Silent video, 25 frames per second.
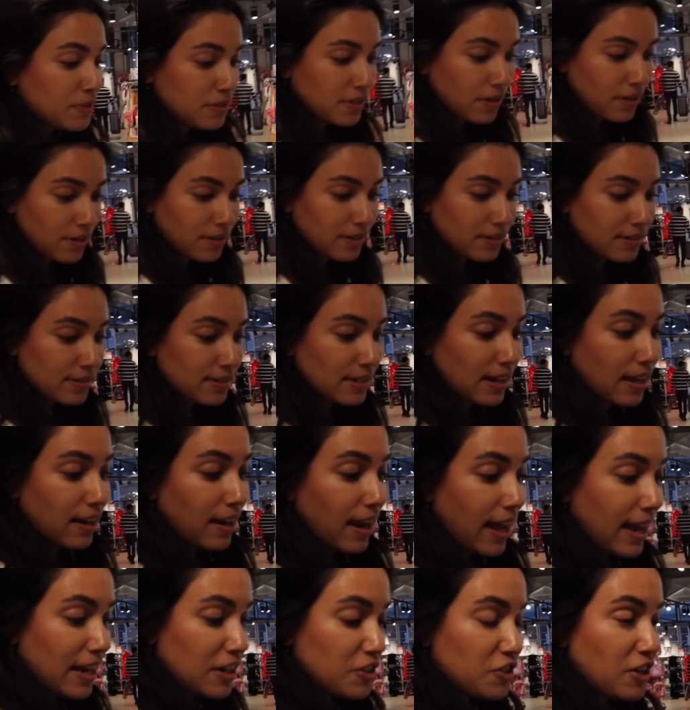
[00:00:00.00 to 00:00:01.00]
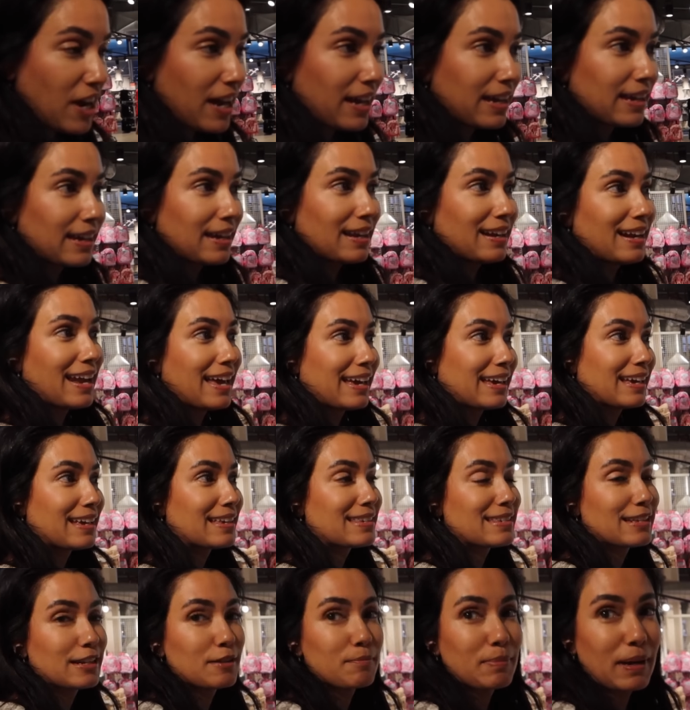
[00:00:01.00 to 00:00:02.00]
socks, a light jacket,
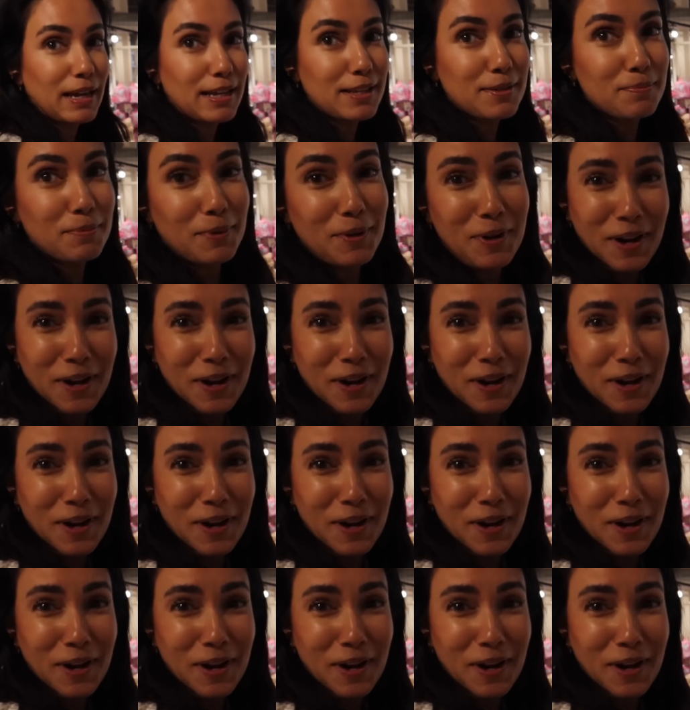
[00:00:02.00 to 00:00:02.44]
leggings and a baseball